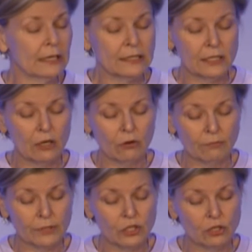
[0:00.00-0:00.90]
is the
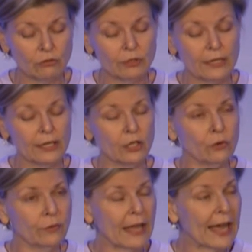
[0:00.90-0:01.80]
Homeless Children and
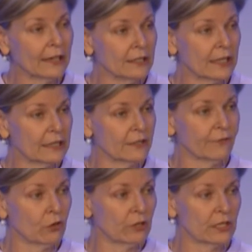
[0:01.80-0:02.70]
Youth Act that's
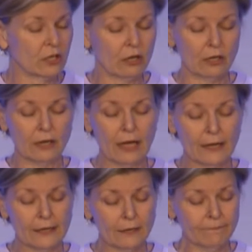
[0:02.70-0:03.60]
focused on
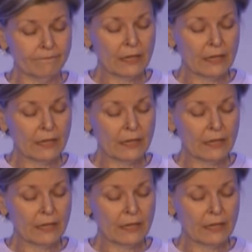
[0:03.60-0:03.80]
HUD.